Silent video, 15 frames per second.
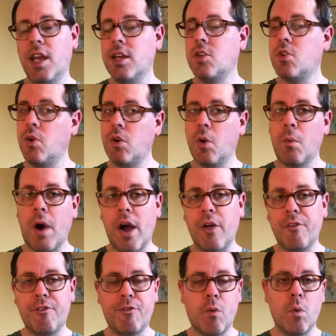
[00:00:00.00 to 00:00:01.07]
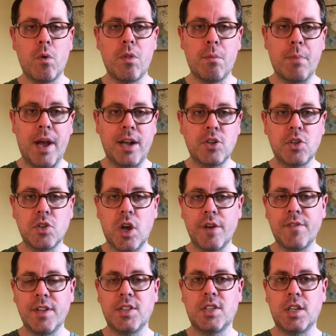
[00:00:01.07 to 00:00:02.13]
it took a while for the Badgers
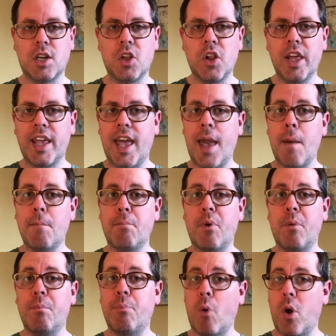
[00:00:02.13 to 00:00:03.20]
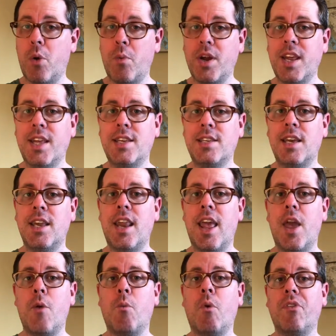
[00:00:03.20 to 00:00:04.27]
offense to click, but boy, when it did,
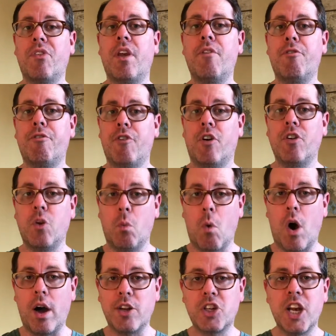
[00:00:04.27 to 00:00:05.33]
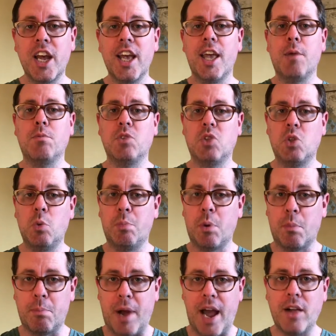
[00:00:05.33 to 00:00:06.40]
was it fun to watch. It was super
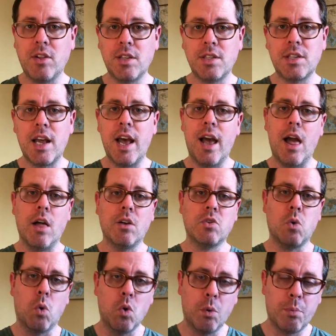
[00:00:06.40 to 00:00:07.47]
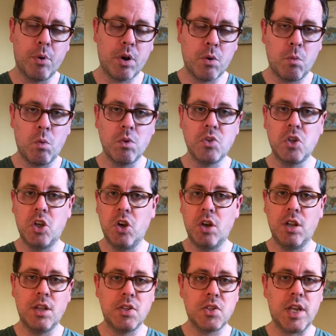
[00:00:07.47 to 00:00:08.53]
balanced. Alex Hornibrook was good
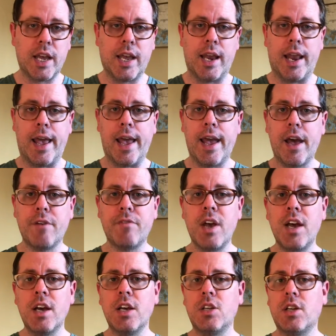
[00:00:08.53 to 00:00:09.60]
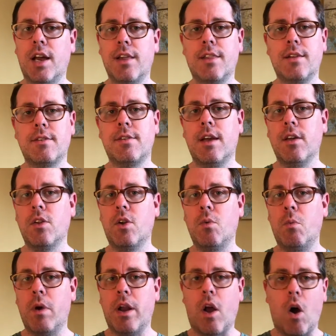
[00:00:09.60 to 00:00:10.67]
in the second half. Jonathan Taylor
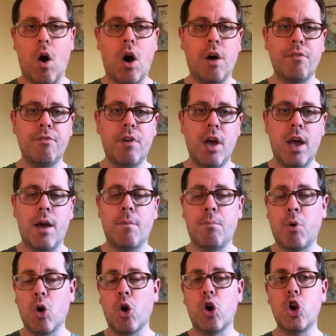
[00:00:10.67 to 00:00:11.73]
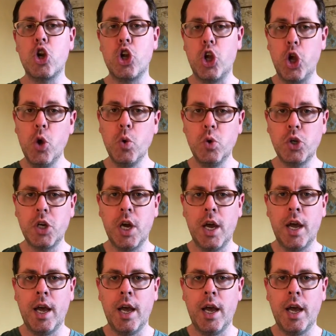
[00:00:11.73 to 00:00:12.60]
went off per usual.